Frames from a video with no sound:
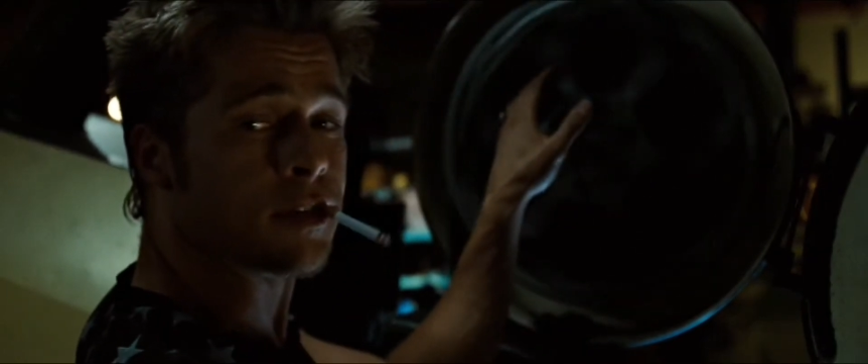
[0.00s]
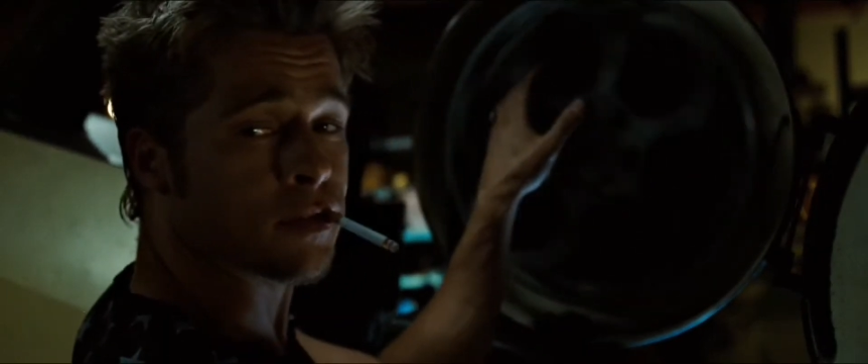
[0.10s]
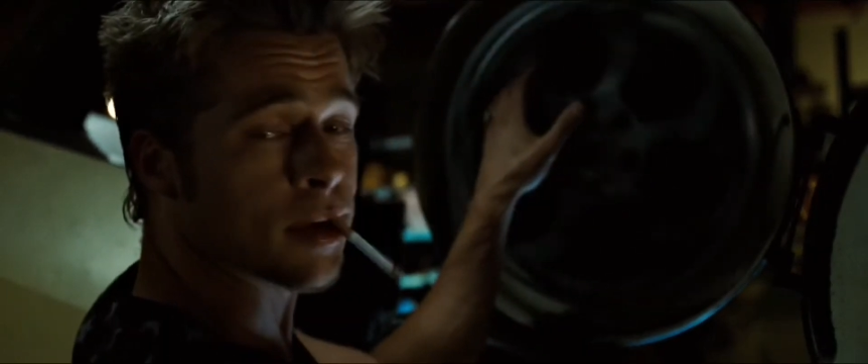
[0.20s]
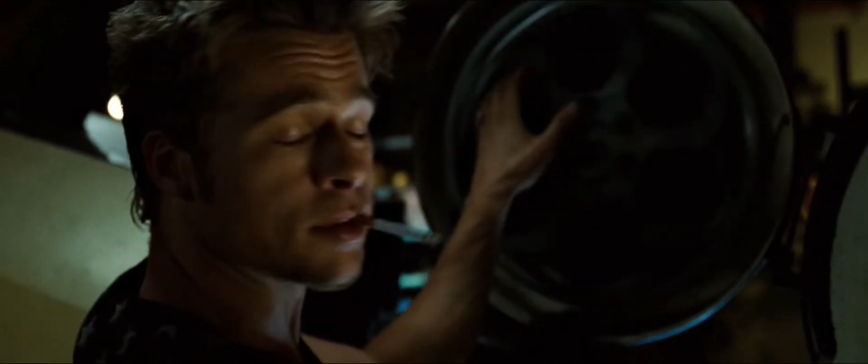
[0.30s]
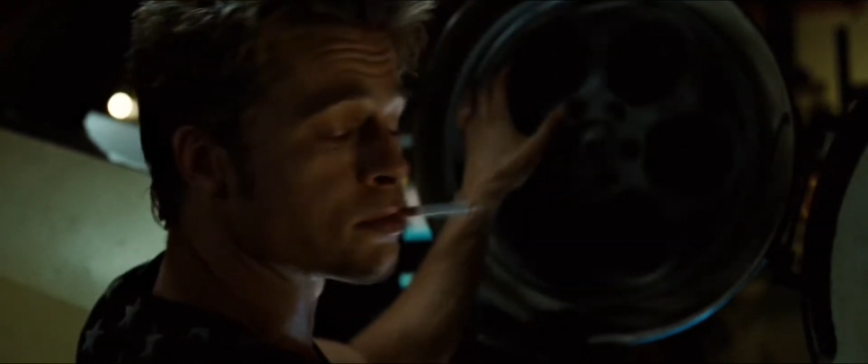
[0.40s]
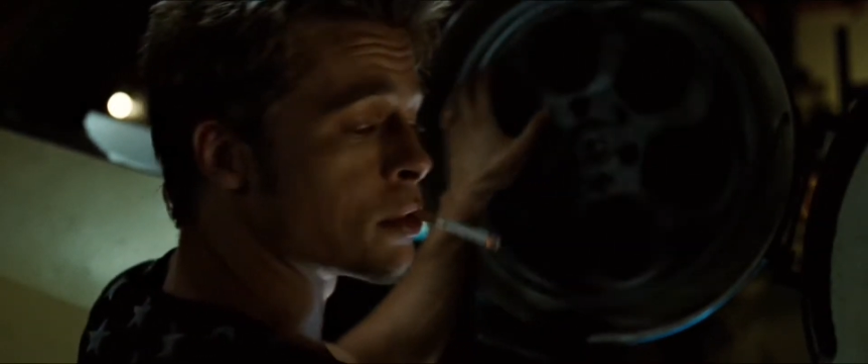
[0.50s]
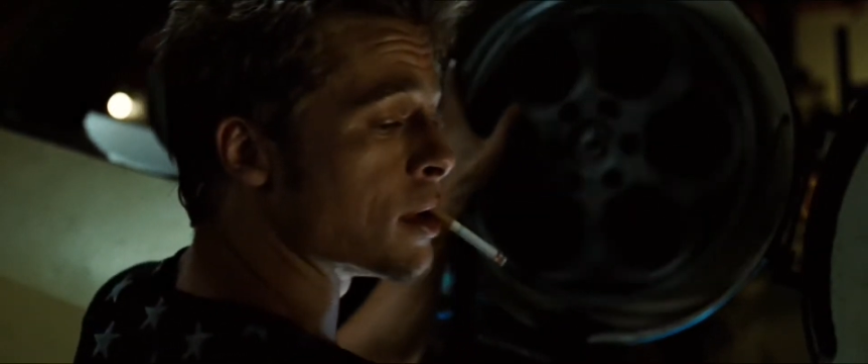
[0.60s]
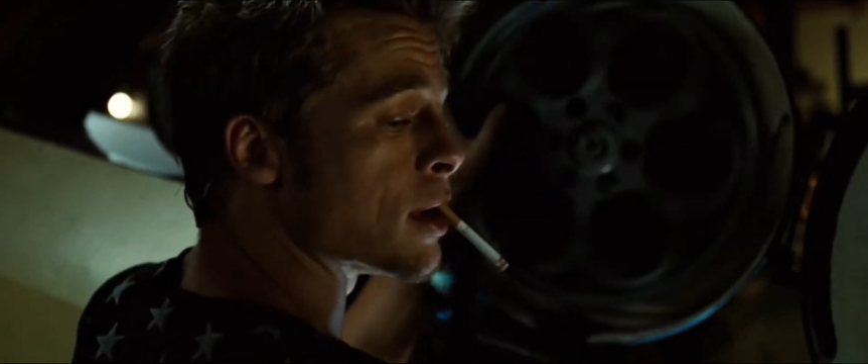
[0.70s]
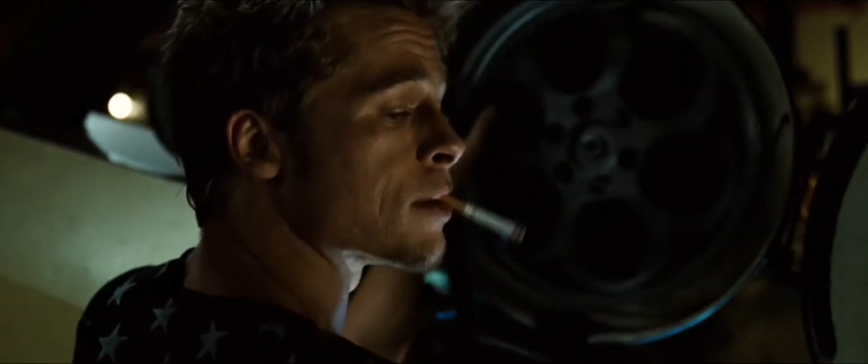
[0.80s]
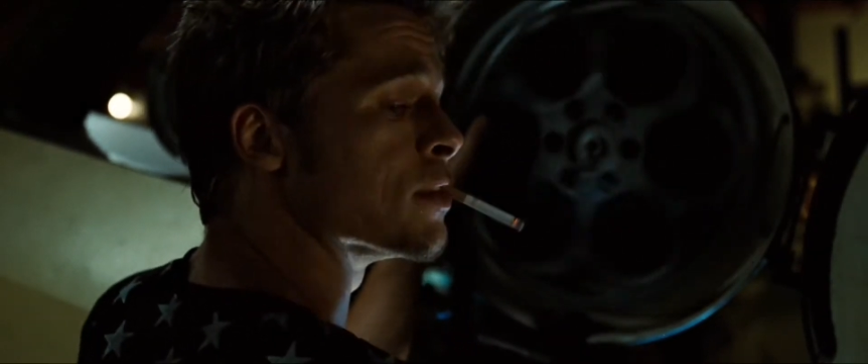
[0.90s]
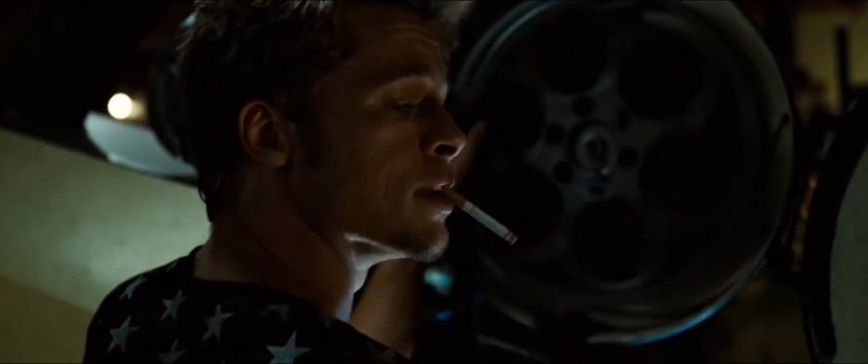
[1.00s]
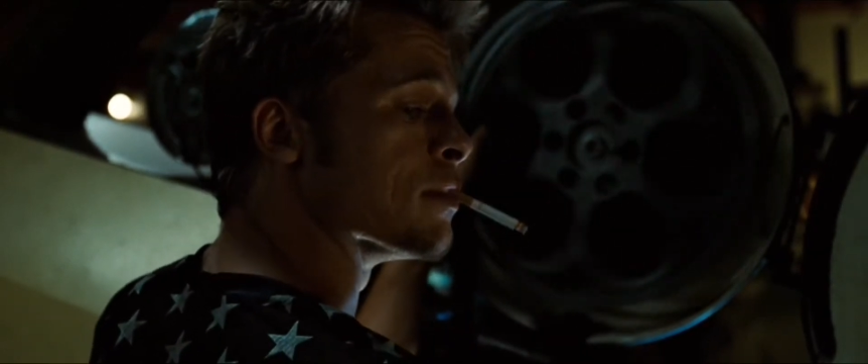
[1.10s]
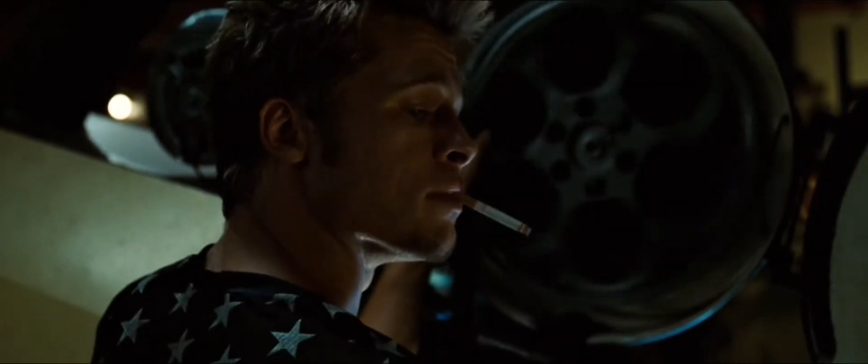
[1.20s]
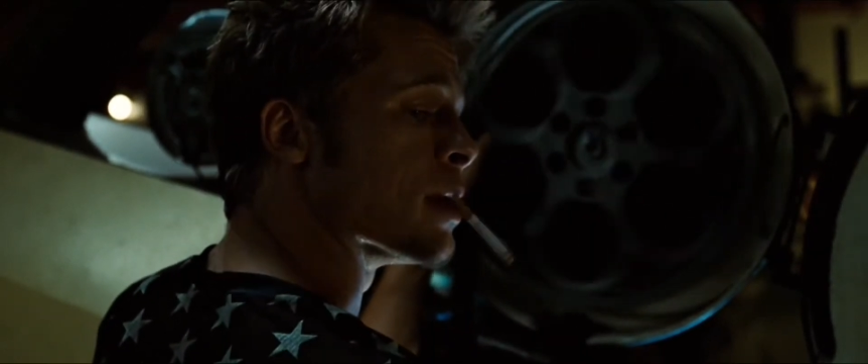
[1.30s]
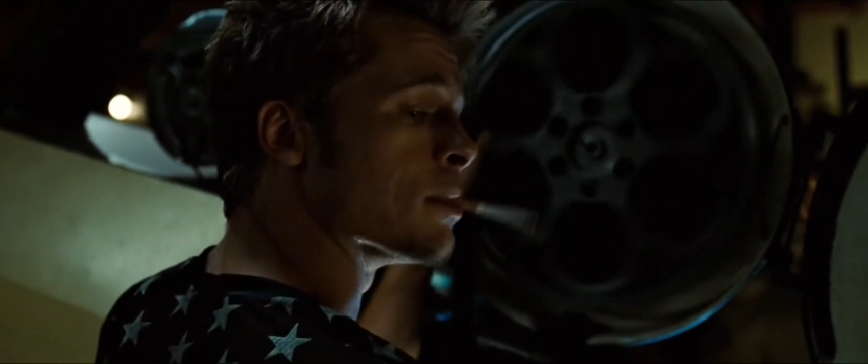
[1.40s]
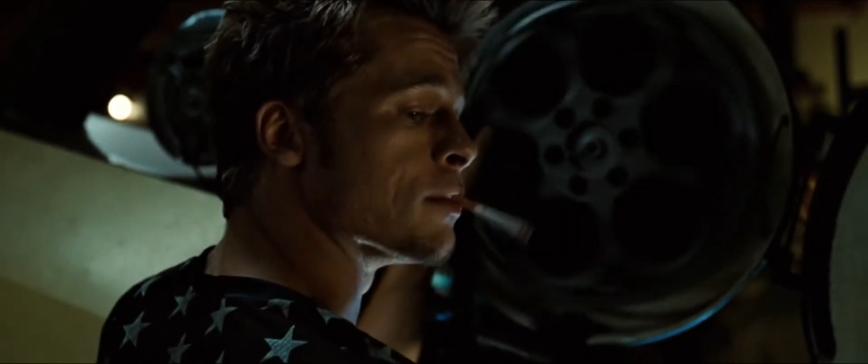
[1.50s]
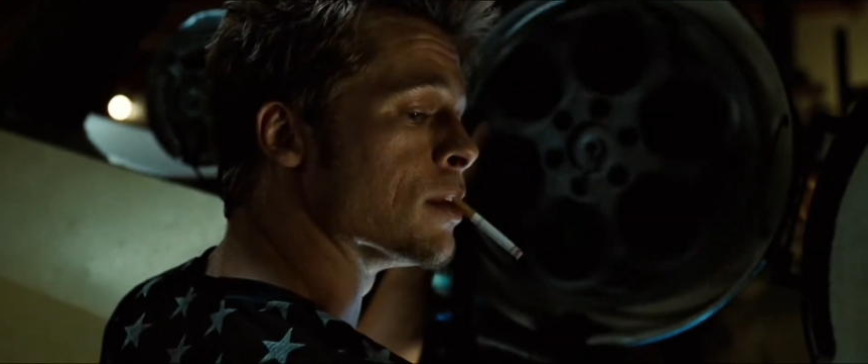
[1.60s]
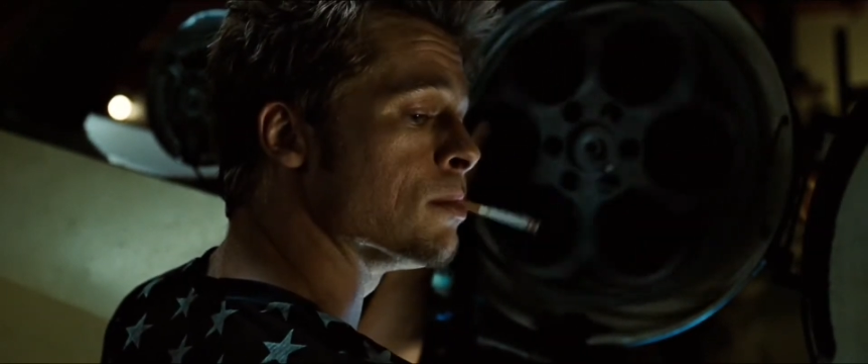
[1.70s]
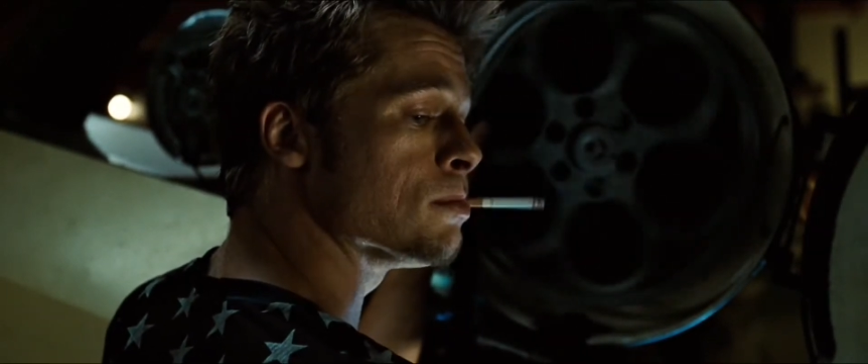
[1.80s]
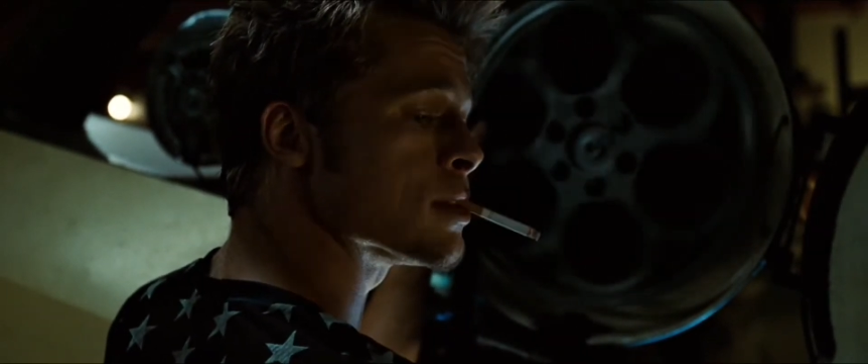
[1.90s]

frames of pornography into family films.